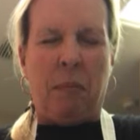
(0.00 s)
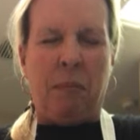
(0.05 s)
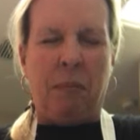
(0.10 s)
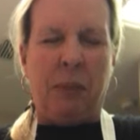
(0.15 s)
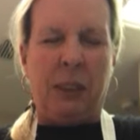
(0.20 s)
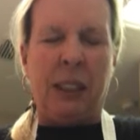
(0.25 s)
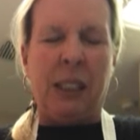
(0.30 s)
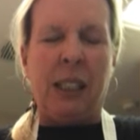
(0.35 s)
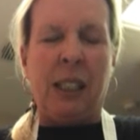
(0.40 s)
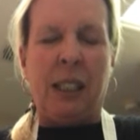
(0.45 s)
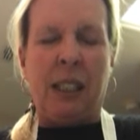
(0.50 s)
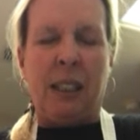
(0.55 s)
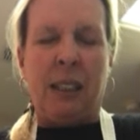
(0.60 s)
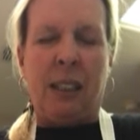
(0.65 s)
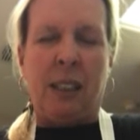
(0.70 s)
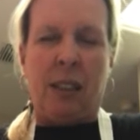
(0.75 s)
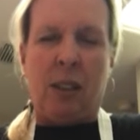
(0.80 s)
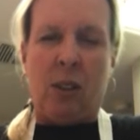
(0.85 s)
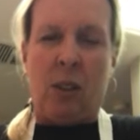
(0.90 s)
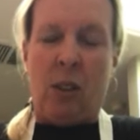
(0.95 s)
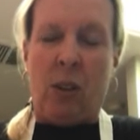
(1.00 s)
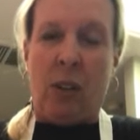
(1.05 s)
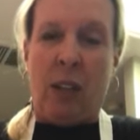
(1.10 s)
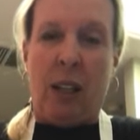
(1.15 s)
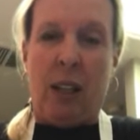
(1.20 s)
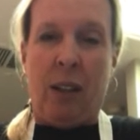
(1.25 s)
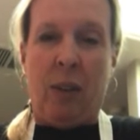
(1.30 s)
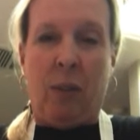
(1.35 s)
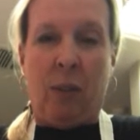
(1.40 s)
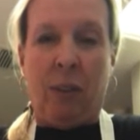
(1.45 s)
seeds so
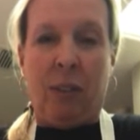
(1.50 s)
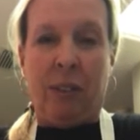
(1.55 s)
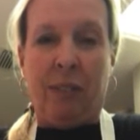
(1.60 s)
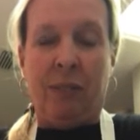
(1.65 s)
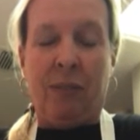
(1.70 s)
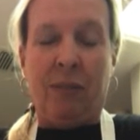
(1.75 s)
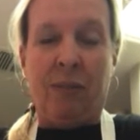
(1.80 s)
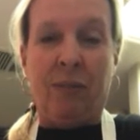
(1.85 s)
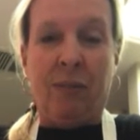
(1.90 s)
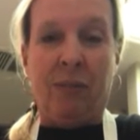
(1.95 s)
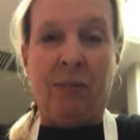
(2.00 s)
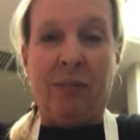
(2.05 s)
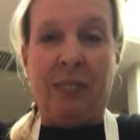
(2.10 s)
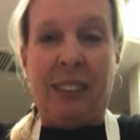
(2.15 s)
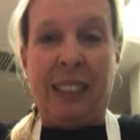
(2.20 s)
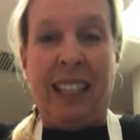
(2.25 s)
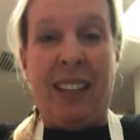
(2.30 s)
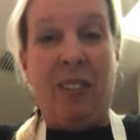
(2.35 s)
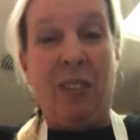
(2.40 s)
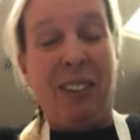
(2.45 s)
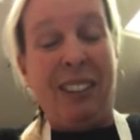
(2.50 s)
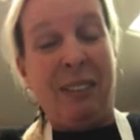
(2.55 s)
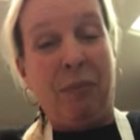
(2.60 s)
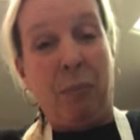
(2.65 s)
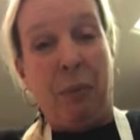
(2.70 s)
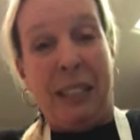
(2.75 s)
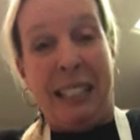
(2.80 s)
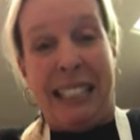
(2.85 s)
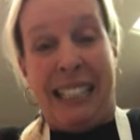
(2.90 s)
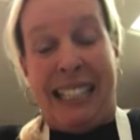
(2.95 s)
that it wouldn't
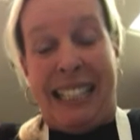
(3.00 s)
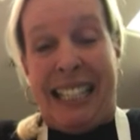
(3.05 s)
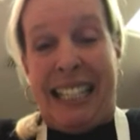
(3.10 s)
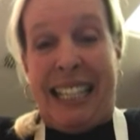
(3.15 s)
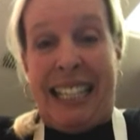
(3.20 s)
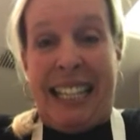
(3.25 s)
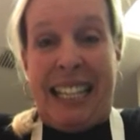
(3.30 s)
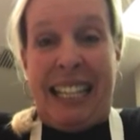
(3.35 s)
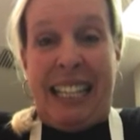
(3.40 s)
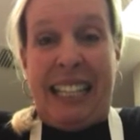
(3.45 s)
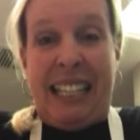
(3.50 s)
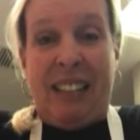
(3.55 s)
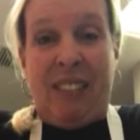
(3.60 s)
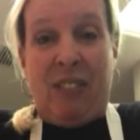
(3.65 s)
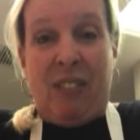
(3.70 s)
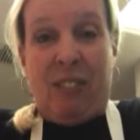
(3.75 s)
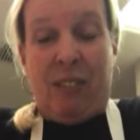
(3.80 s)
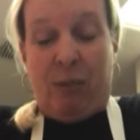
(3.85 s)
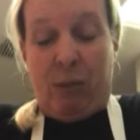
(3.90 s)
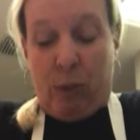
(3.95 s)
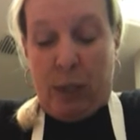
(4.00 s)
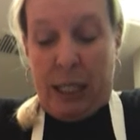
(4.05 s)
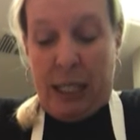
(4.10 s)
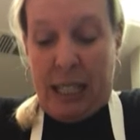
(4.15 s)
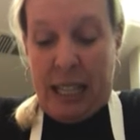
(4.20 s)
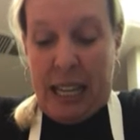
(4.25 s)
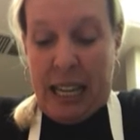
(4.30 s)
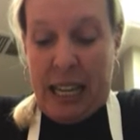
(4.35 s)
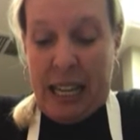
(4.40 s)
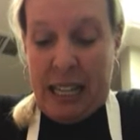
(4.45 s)
be seedy if
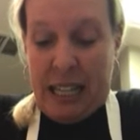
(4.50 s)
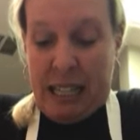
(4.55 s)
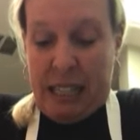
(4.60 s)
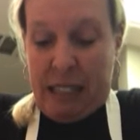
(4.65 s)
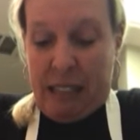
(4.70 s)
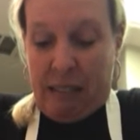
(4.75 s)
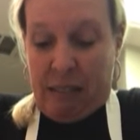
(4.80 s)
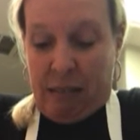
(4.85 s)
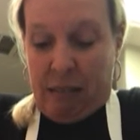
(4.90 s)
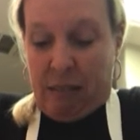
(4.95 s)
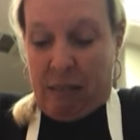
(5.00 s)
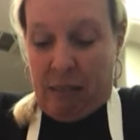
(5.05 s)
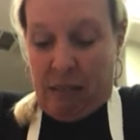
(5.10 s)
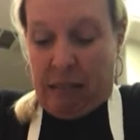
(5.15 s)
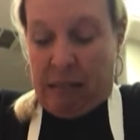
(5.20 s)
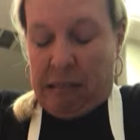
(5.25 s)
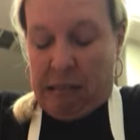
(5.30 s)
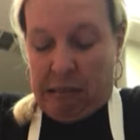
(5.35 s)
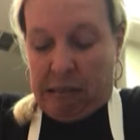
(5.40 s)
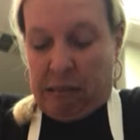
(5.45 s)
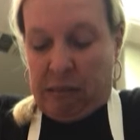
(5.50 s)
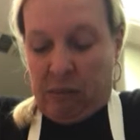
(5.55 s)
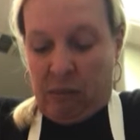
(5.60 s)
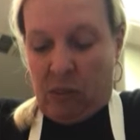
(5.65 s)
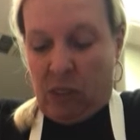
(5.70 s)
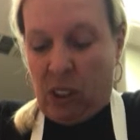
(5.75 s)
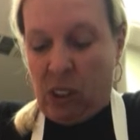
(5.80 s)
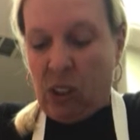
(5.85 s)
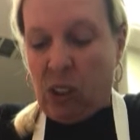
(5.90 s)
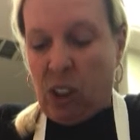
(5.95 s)
we ate it.
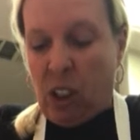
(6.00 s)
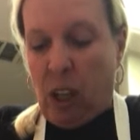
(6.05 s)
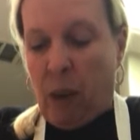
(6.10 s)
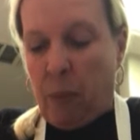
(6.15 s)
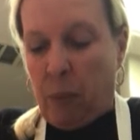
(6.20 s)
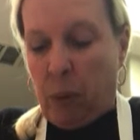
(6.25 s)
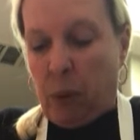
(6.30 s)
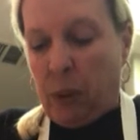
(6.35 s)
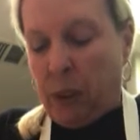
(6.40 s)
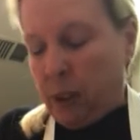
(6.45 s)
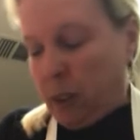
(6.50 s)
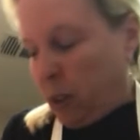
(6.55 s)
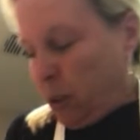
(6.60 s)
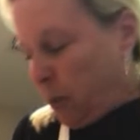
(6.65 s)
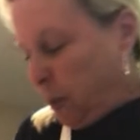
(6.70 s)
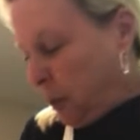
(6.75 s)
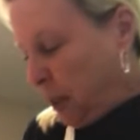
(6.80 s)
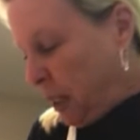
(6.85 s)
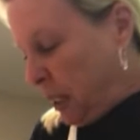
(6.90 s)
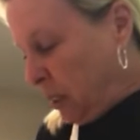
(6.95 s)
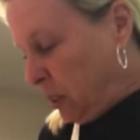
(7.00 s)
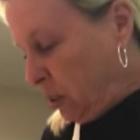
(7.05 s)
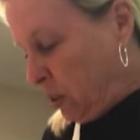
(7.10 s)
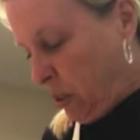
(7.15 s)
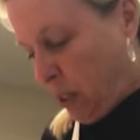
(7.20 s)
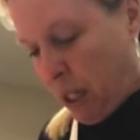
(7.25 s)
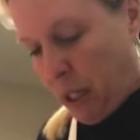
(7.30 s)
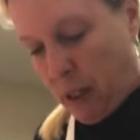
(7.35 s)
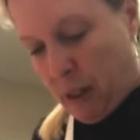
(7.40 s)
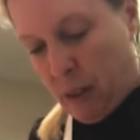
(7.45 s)
There's a couple in there, but that's
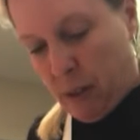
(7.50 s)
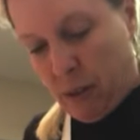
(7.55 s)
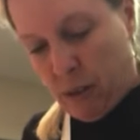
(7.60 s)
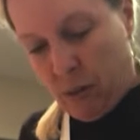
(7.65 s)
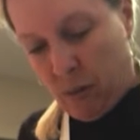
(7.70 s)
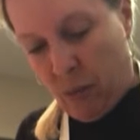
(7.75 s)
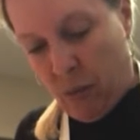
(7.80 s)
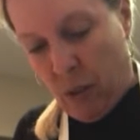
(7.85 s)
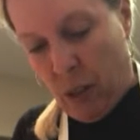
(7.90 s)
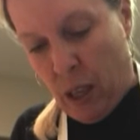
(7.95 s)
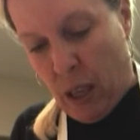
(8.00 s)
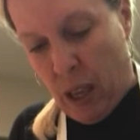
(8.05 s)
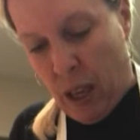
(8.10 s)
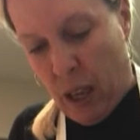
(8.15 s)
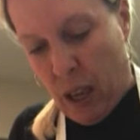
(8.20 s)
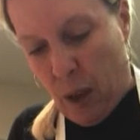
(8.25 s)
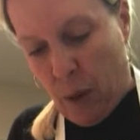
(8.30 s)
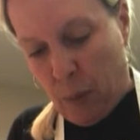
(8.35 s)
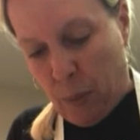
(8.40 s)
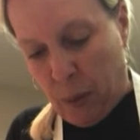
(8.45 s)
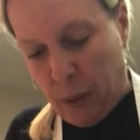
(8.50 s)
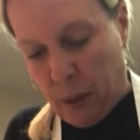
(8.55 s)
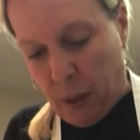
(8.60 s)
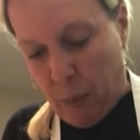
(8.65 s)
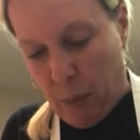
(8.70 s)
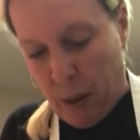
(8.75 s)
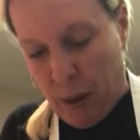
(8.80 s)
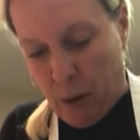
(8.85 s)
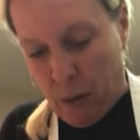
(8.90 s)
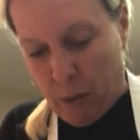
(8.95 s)
okay. I'll pick
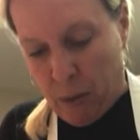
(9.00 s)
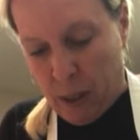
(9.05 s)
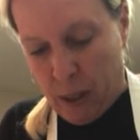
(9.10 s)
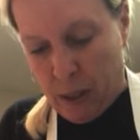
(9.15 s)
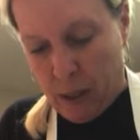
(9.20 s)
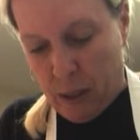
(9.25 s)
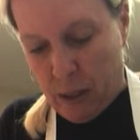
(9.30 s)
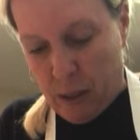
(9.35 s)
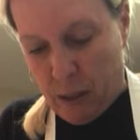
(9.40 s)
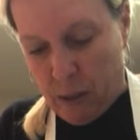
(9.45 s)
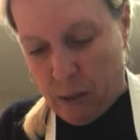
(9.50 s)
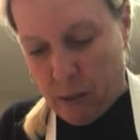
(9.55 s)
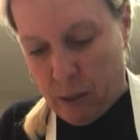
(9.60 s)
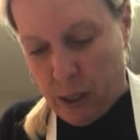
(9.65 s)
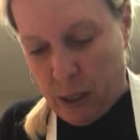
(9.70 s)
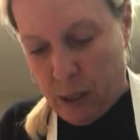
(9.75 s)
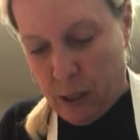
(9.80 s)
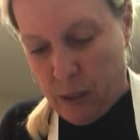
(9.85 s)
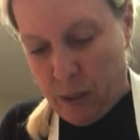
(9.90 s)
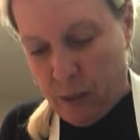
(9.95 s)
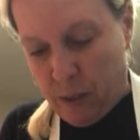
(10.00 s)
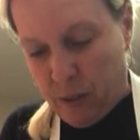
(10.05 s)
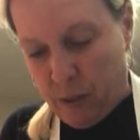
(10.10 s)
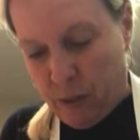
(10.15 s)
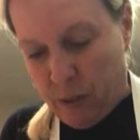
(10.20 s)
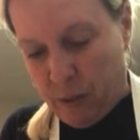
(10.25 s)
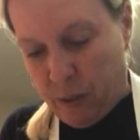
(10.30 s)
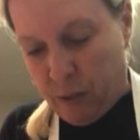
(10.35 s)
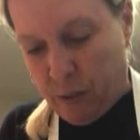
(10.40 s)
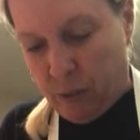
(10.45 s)
them out right now, right?
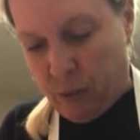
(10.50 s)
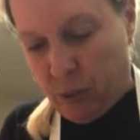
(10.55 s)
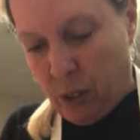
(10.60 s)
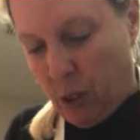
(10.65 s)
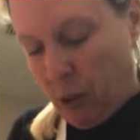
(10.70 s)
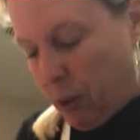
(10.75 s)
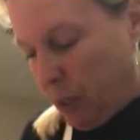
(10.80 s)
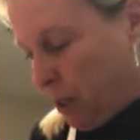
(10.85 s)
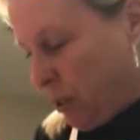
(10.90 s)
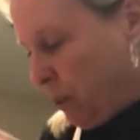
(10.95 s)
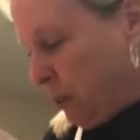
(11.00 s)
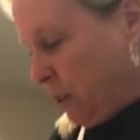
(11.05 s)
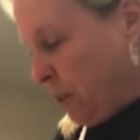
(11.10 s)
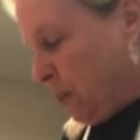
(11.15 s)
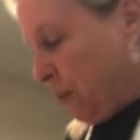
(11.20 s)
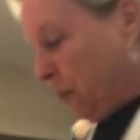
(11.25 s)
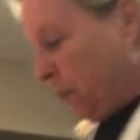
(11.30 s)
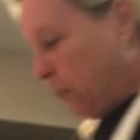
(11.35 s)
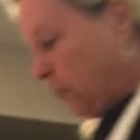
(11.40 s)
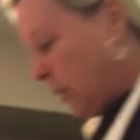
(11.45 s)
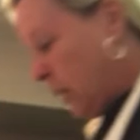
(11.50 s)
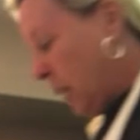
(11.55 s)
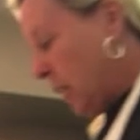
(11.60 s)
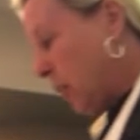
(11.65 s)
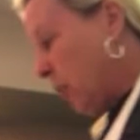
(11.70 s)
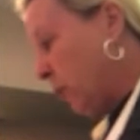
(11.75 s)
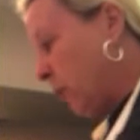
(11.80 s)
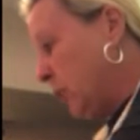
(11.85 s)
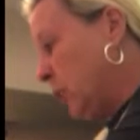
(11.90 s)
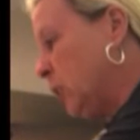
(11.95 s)
There we go. And
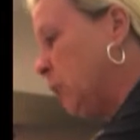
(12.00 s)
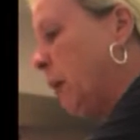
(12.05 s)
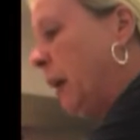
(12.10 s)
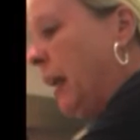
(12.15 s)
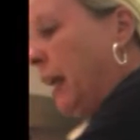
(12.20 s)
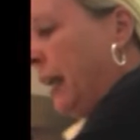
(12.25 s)
I'll rinse my